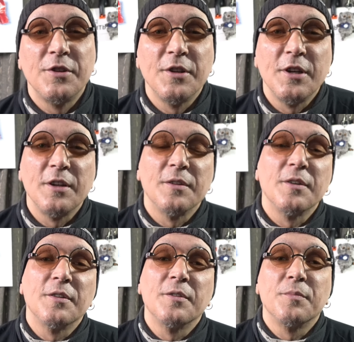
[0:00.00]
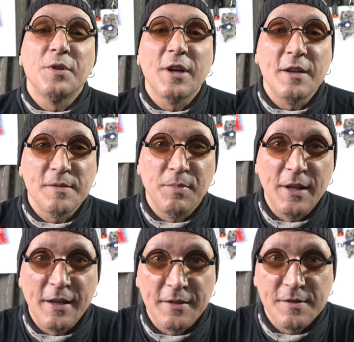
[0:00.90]
three uh, price
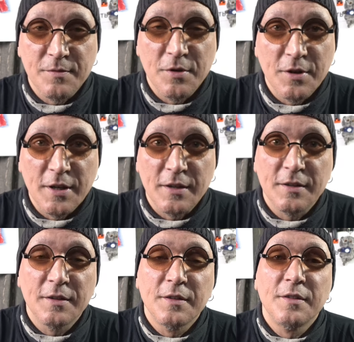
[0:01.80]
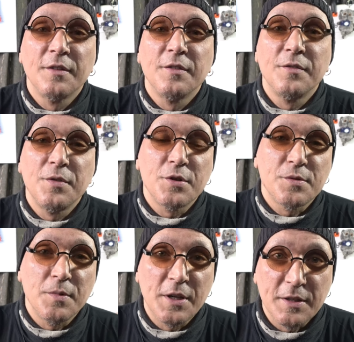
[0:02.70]
plans for it.
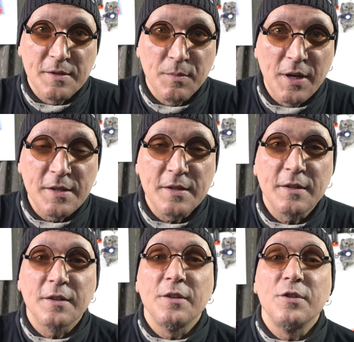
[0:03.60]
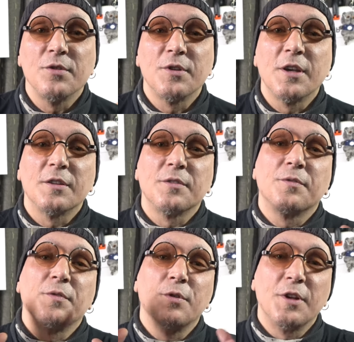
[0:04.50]
First one is basic, you get
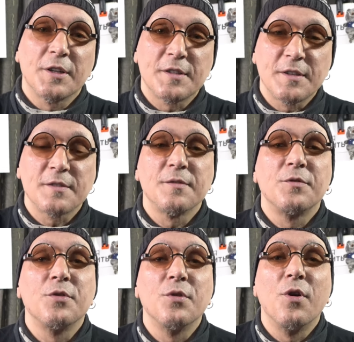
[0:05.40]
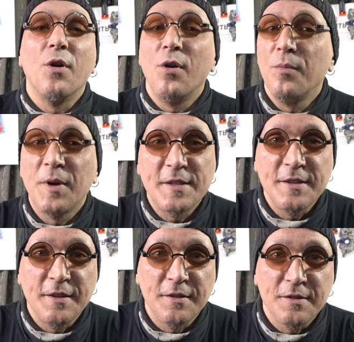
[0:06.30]
full access to all
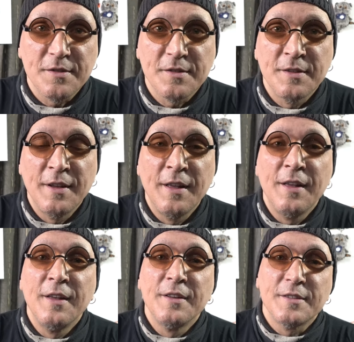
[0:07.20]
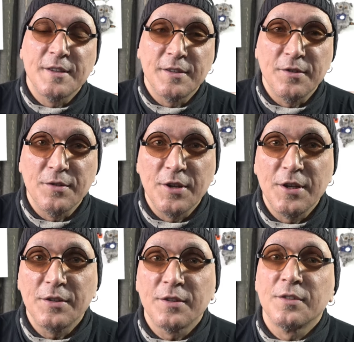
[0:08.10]
materials that you
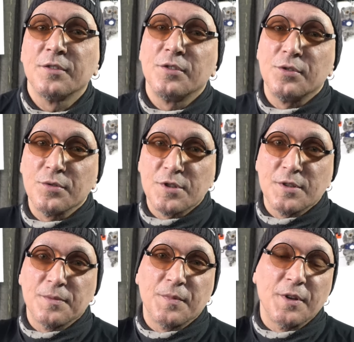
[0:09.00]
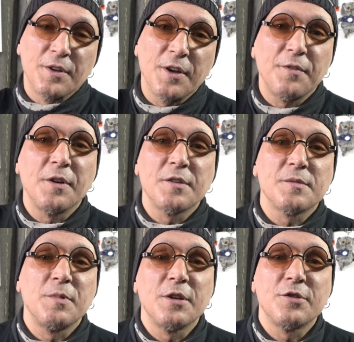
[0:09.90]
need, to the reference
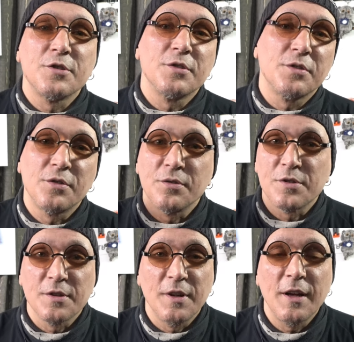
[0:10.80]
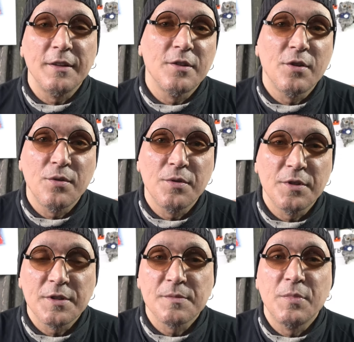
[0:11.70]
picture, to the line
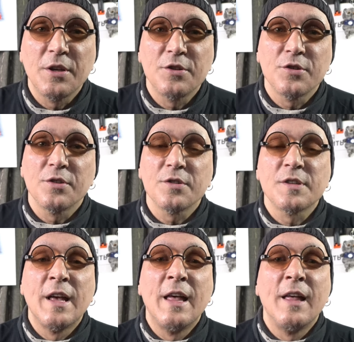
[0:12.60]
drawings pictures,